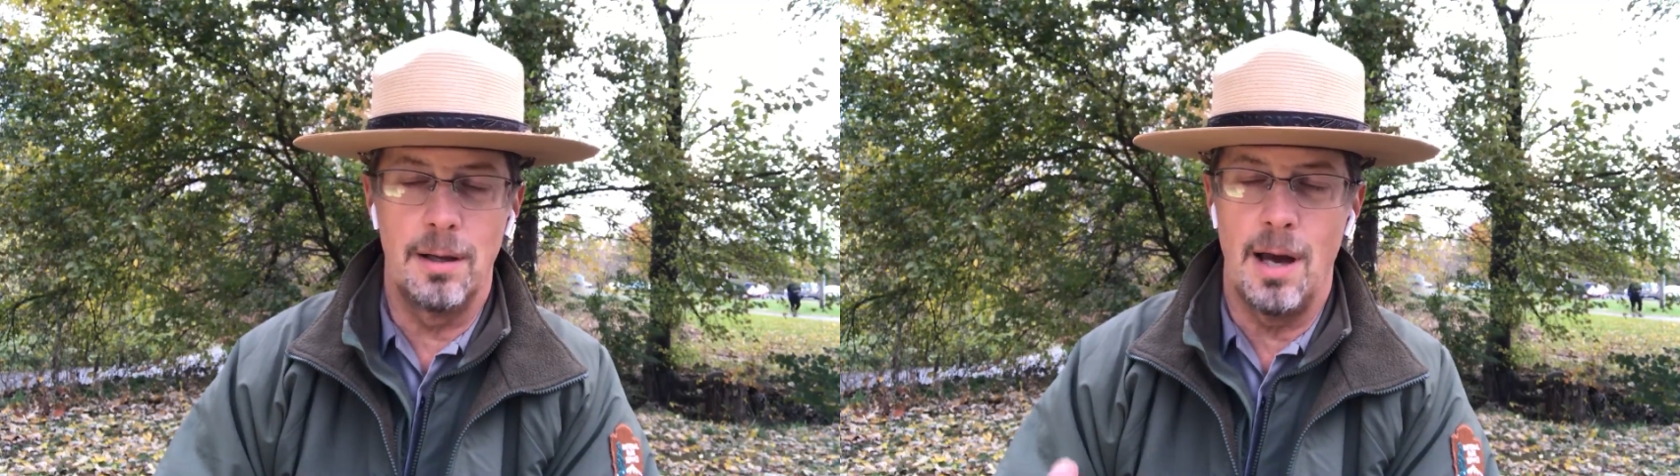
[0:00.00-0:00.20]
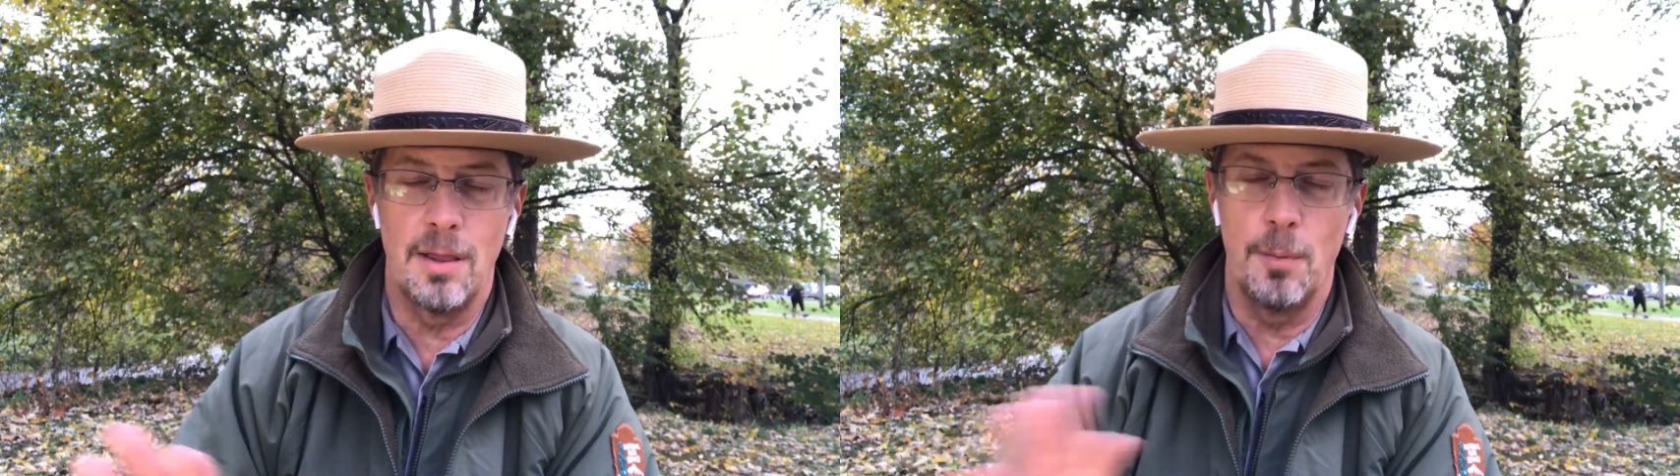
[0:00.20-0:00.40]

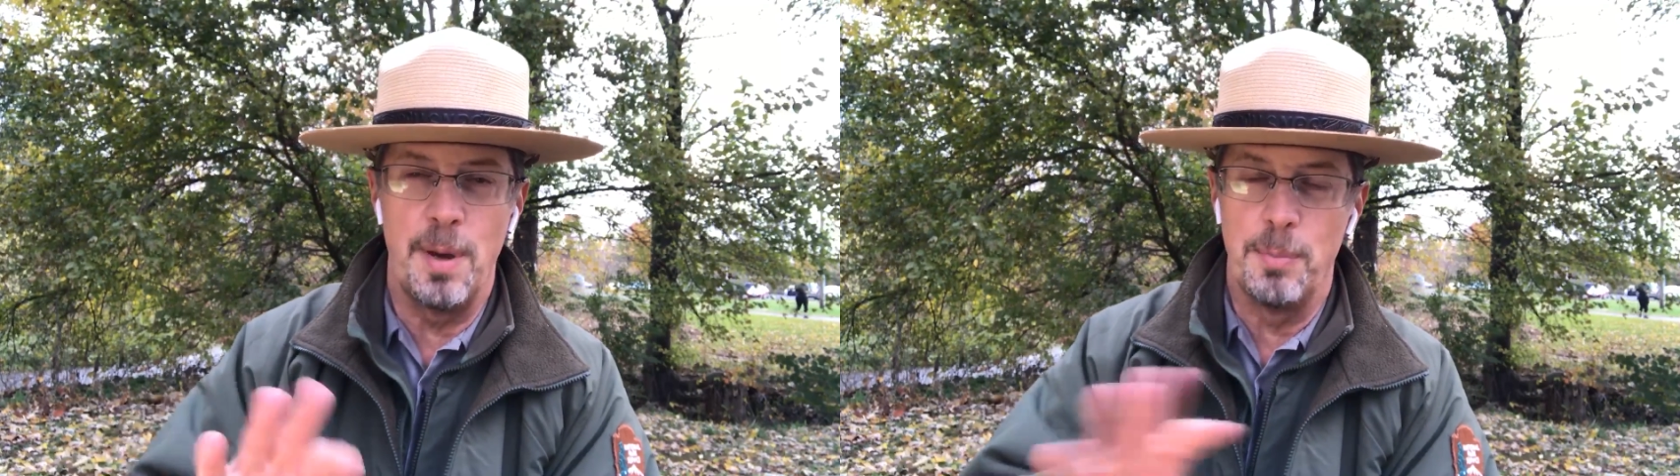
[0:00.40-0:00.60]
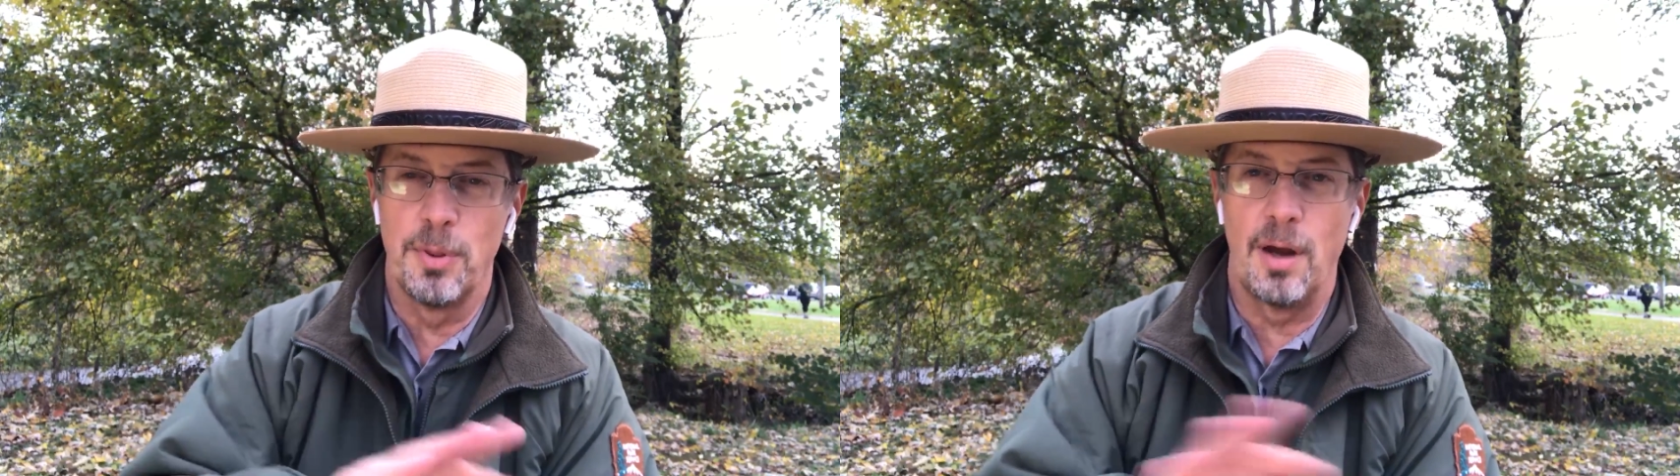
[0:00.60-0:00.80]
Yeah, there are
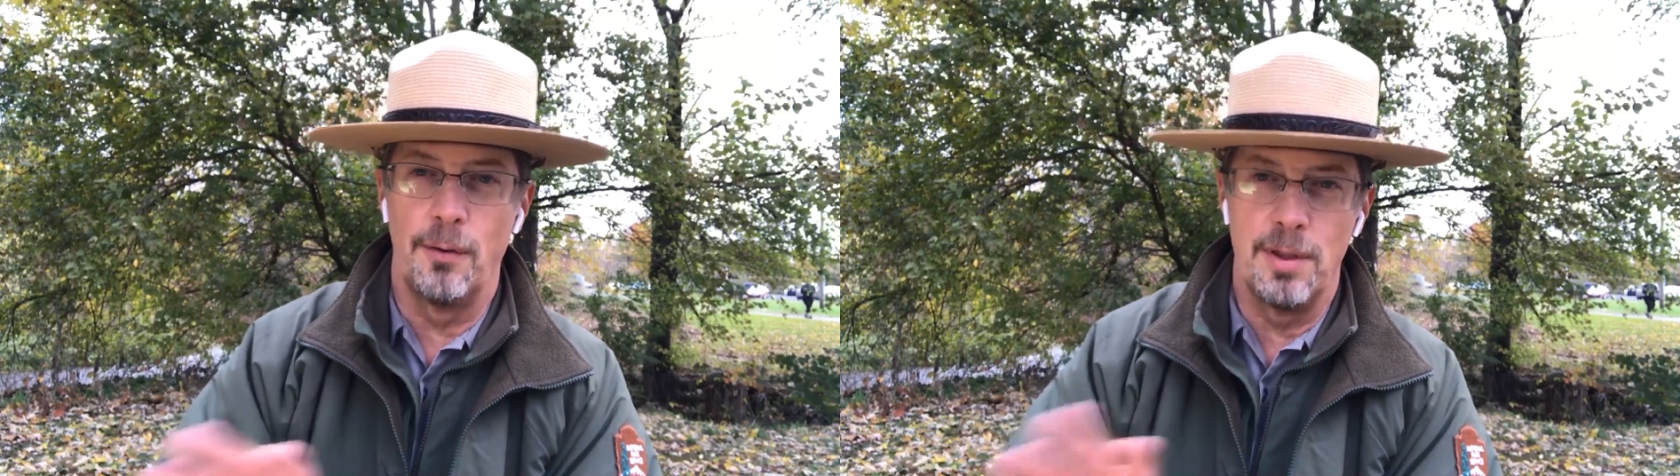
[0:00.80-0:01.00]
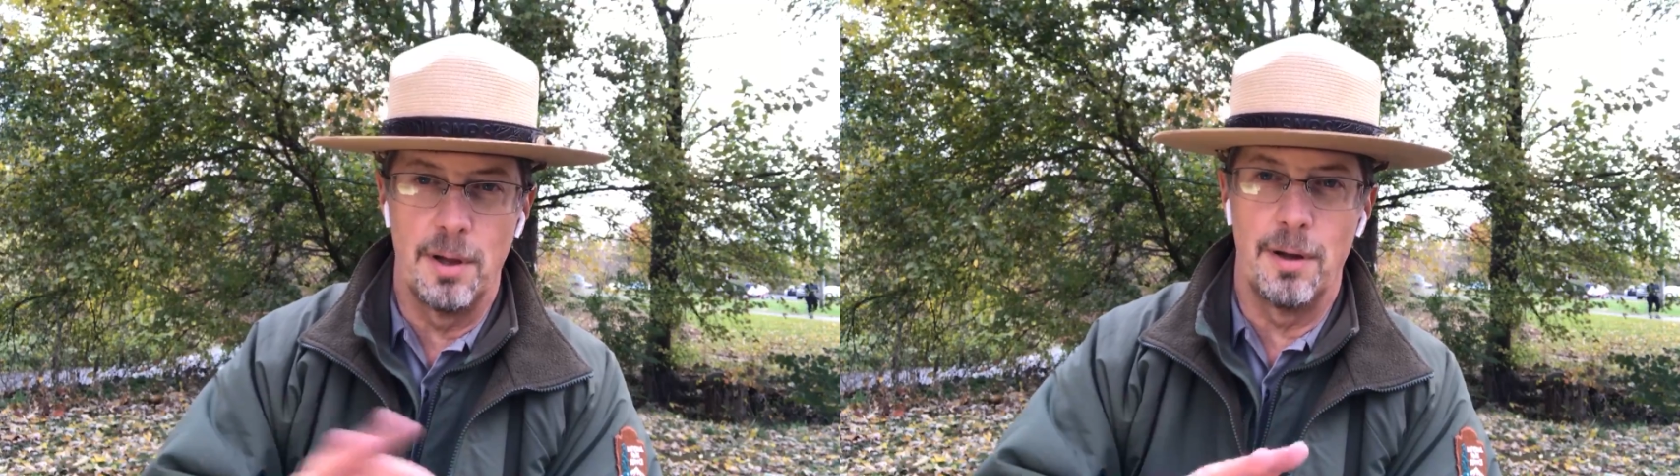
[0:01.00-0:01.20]
people that
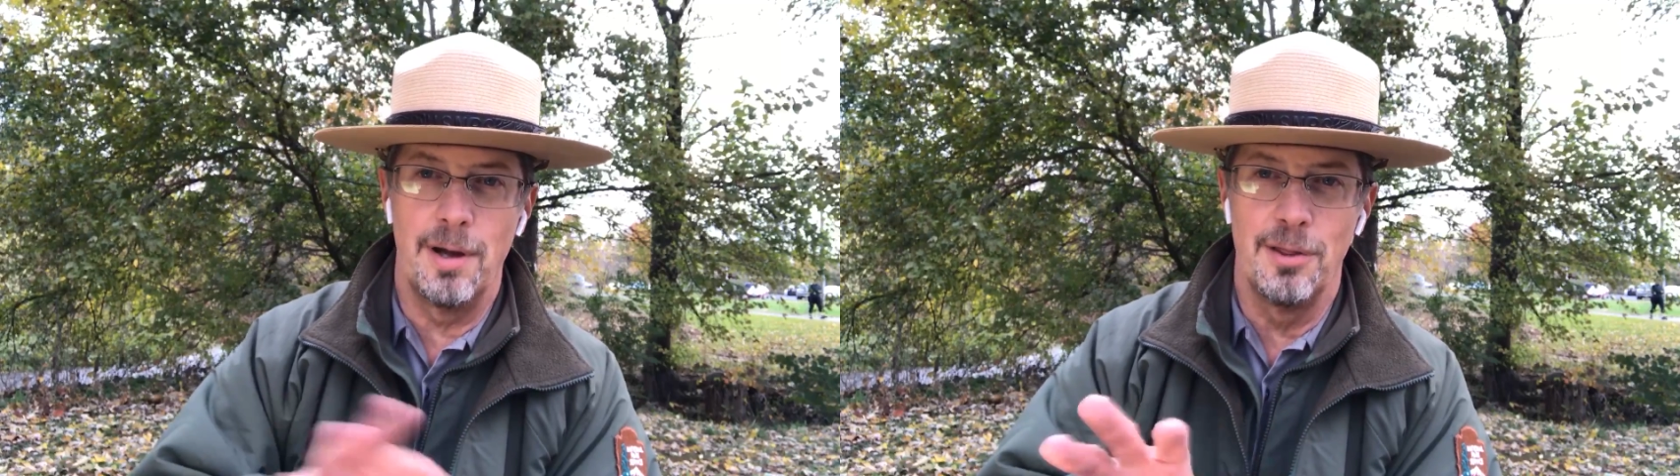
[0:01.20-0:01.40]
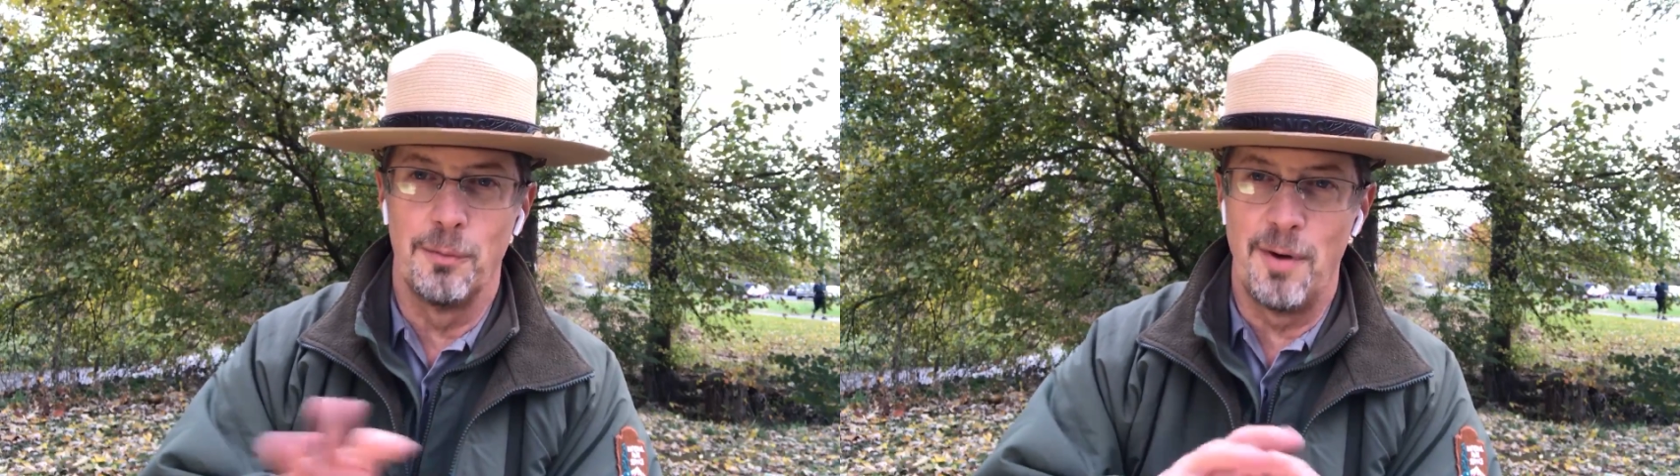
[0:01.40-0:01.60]
are in the